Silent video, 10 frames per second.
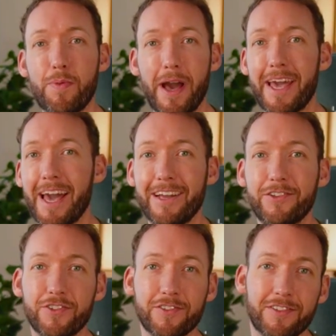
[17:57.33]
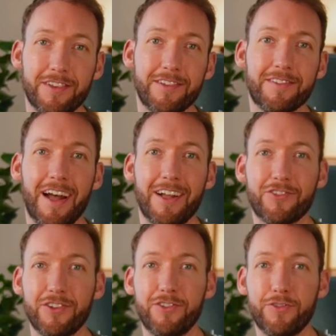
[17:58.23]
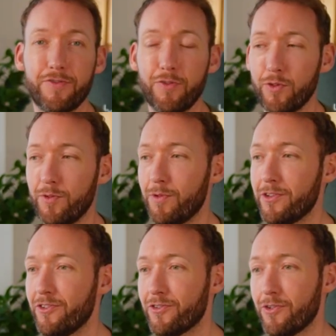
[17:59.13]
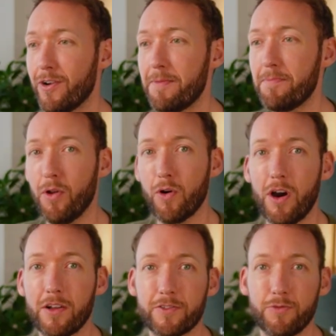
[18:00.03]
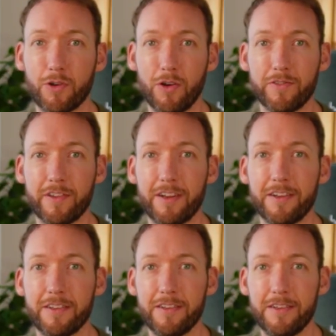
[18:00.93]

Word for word: pay agencies to actually do for them, which is create blog article content